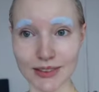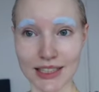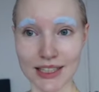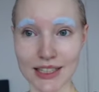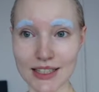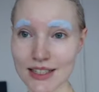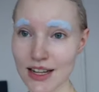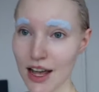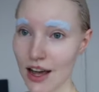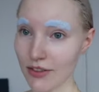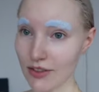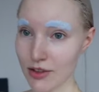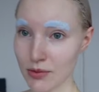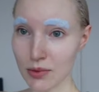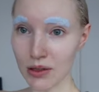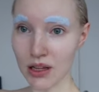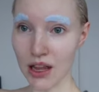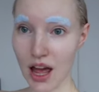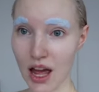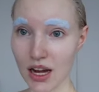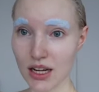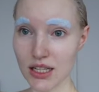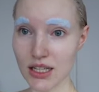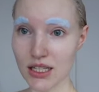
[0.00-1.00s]
it is after
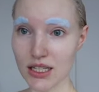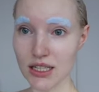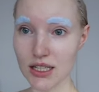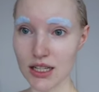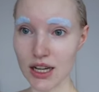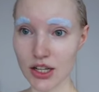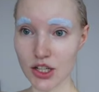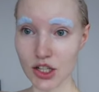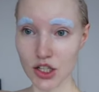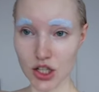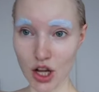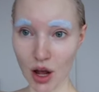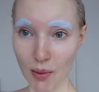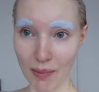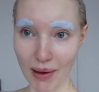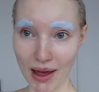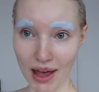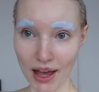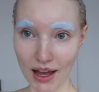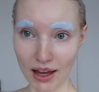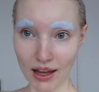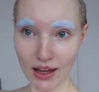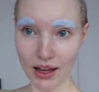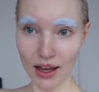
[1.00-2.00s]
Pilates. I just got
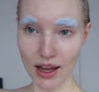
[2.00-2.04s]
back